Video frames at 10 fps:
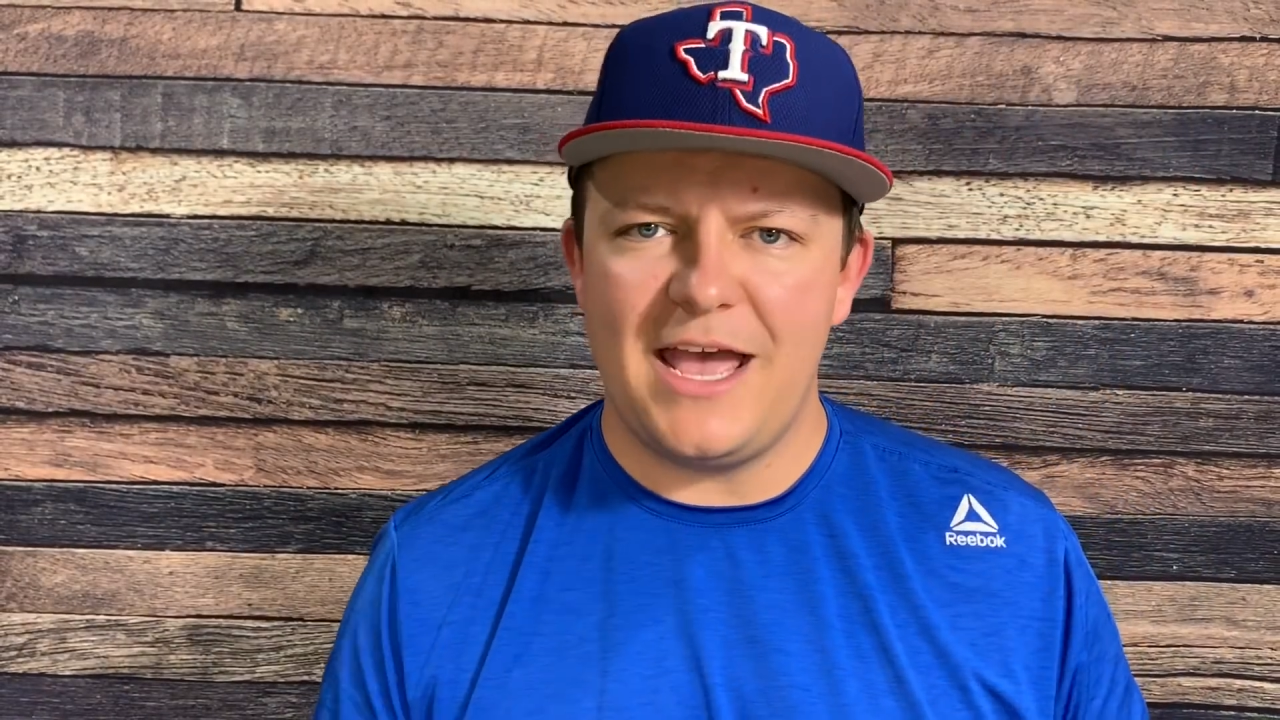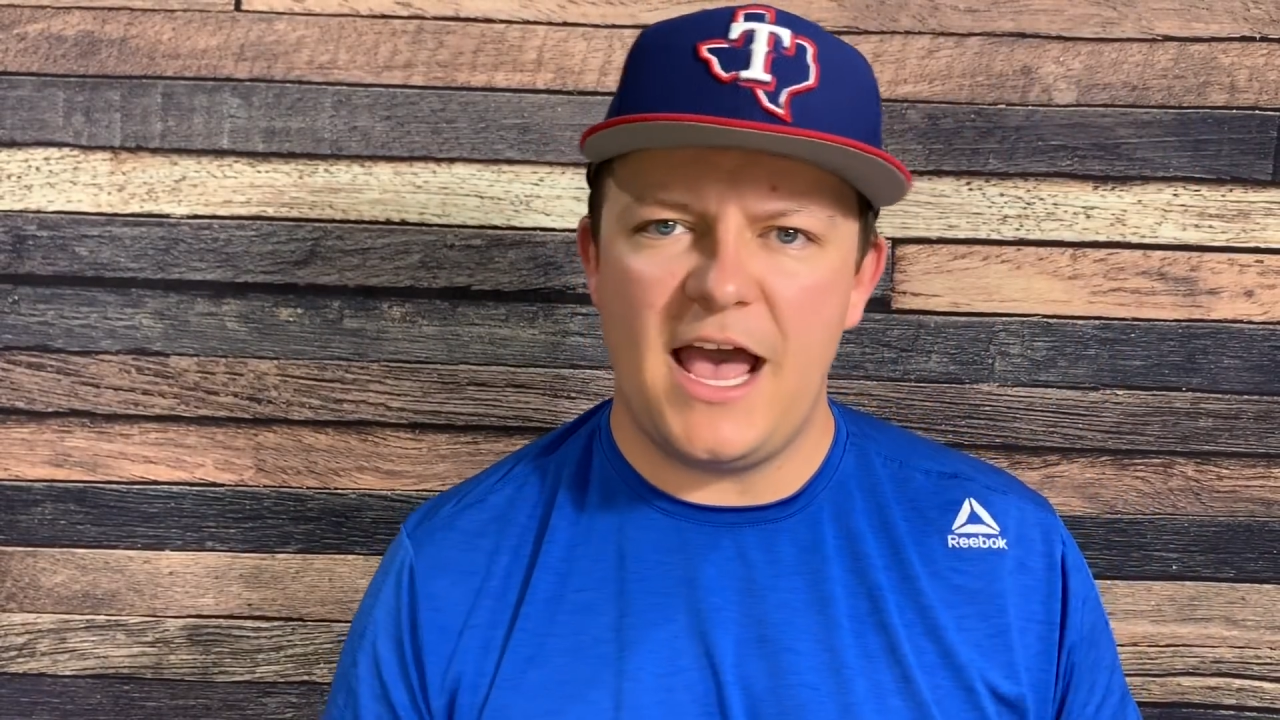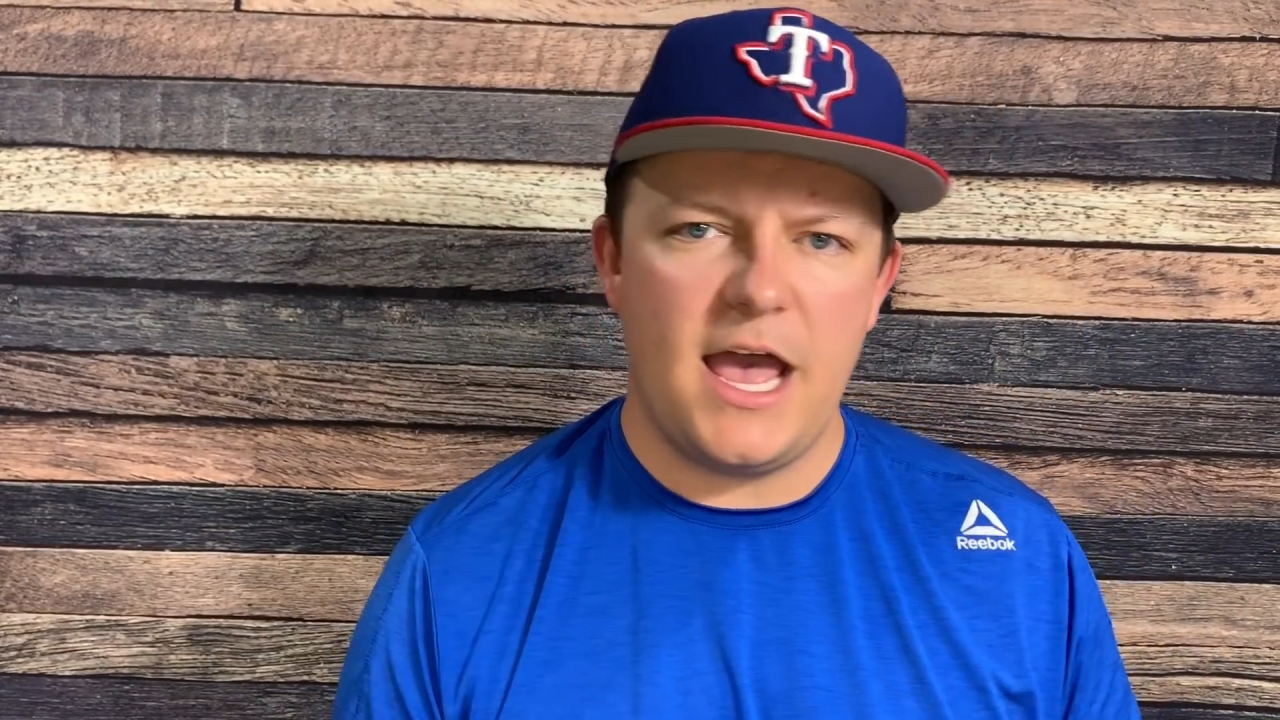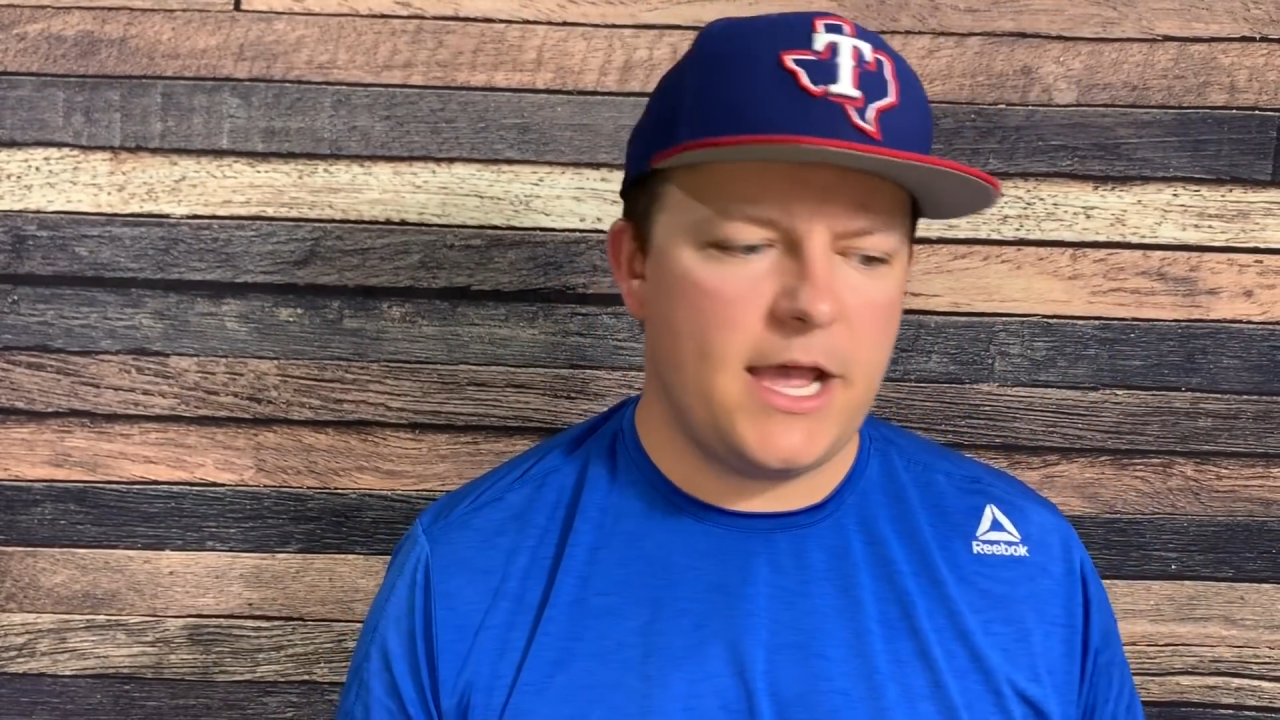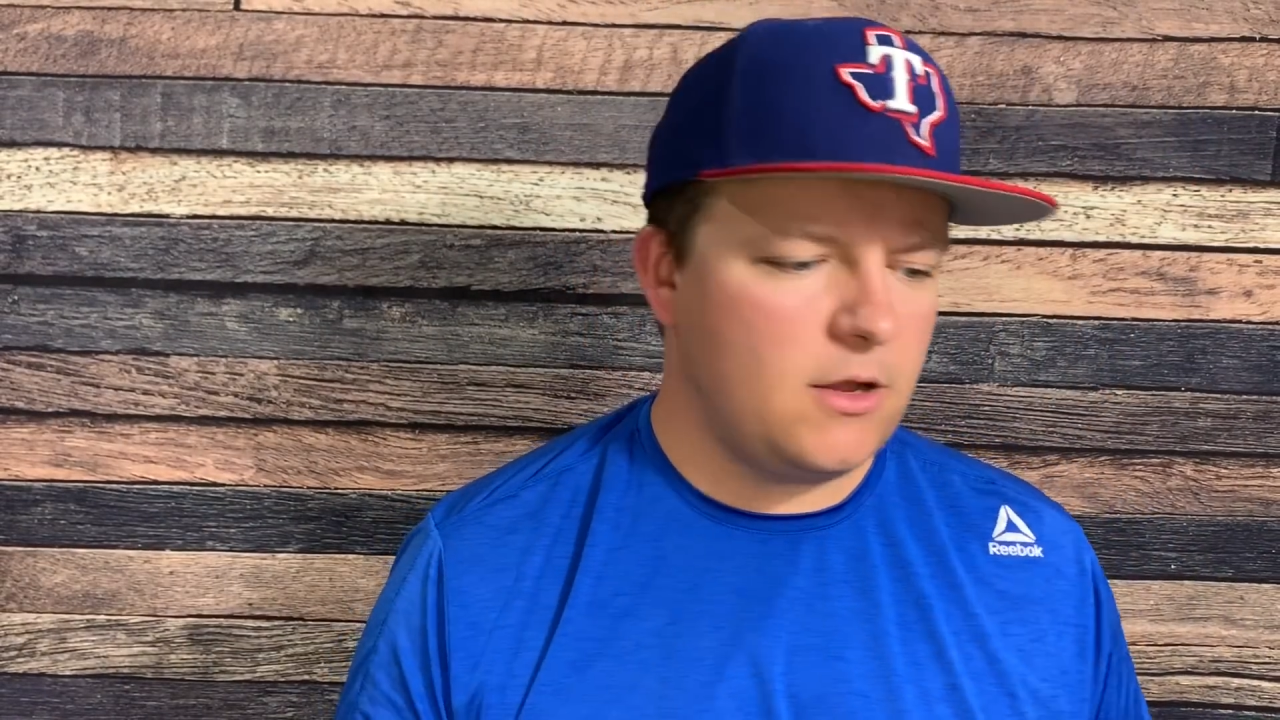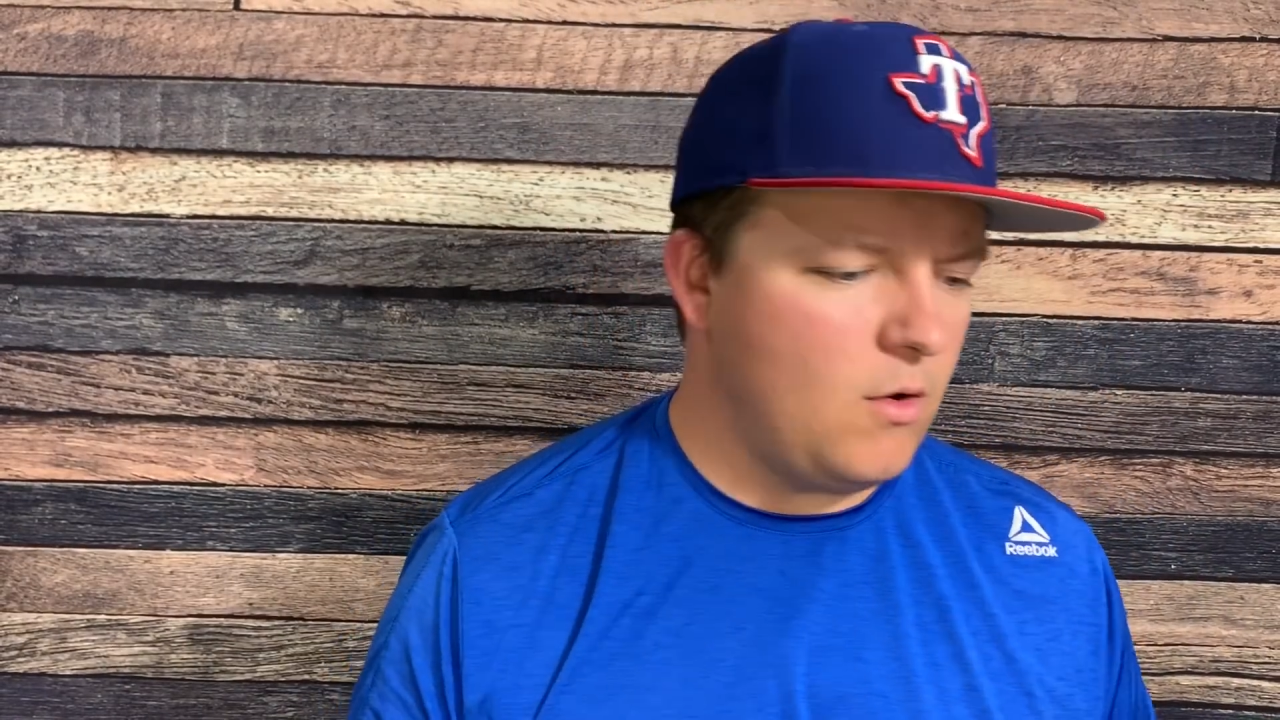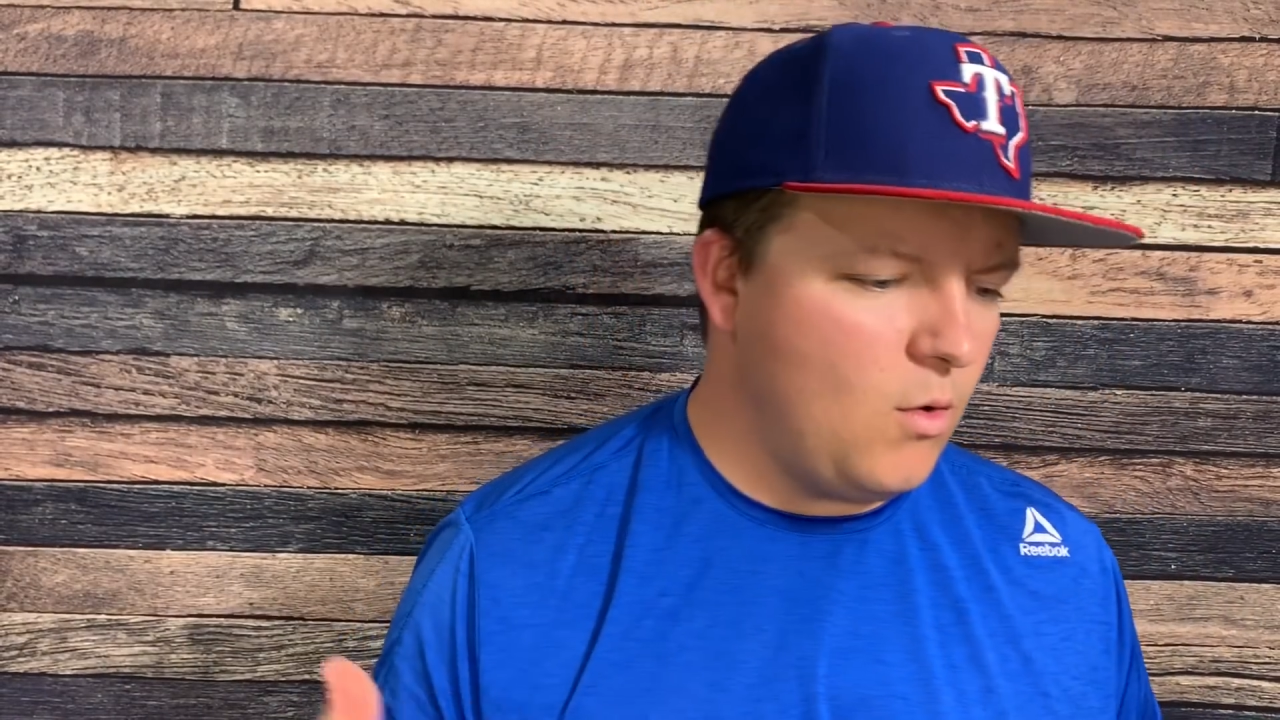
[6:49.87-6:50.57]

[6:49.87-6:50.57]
kayak,